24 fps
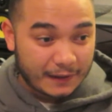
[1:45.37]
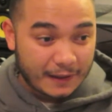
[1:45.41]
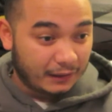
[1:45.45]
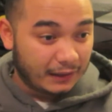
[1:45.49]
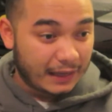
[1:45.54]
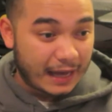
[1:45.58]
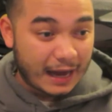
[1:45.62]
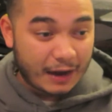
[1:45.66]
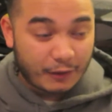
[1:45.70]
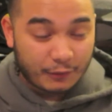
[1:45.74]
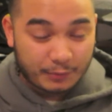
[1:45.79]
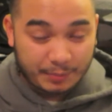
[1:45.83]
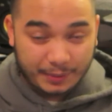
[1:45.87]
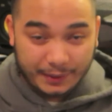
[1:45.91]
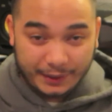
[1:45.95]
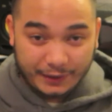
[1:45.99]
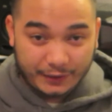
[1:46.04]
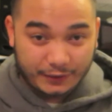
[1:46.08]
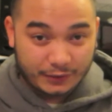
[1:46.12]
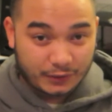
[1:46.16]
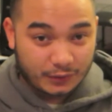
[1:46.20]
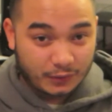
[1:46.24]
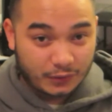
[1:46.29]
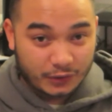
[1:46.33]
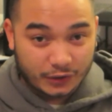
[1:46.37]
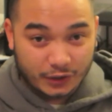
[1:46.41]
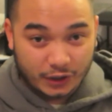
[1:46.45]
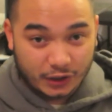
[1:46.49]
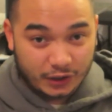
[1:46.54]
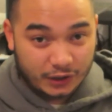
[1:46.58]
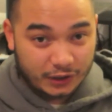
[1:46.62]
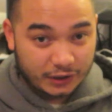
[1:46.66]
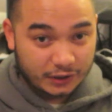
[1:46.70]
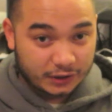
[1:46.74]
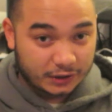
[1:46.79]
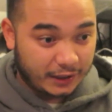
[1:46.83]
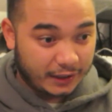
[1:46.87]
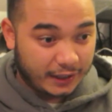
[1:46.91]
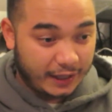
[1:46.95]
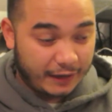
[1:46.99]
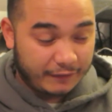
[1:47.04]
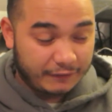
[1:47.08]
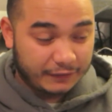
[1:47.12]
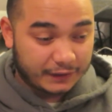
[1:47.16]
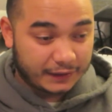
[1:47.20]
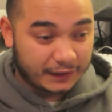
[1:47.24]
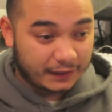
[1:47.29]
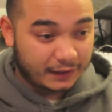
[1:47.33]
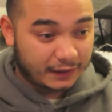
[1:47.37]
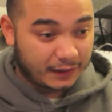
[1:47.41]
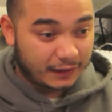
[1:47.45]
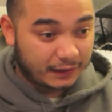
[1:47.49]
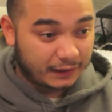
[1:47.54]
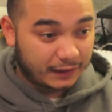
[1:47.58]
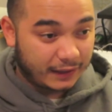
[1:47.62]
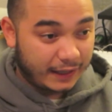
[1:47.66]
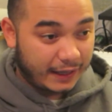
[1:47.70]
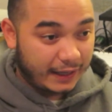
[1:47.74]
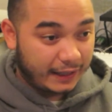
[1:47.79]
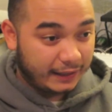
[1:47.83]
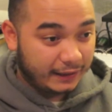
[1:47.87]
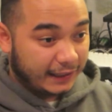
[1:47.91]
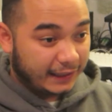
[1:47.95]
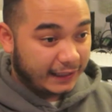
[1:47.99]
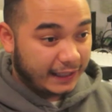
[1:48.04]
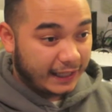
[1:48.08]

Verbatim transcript: Lao Apparel orders and everything like that.